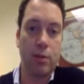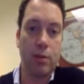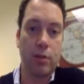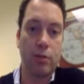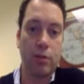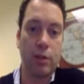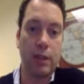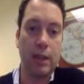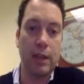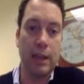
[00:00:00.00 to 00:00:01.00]
You can
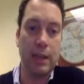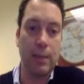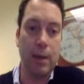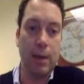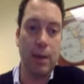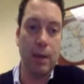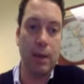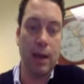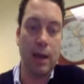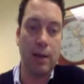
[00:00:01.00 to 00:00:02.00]
certainly email me
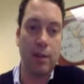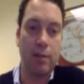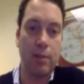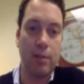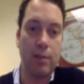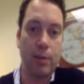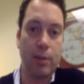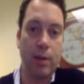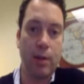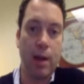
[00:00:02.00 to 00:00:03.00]
and I can send something
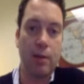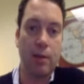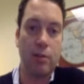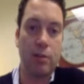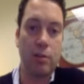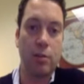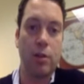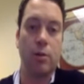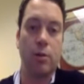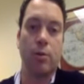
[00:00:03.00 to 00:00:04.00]
like that to
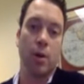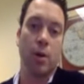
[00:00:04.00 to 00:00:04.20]
you.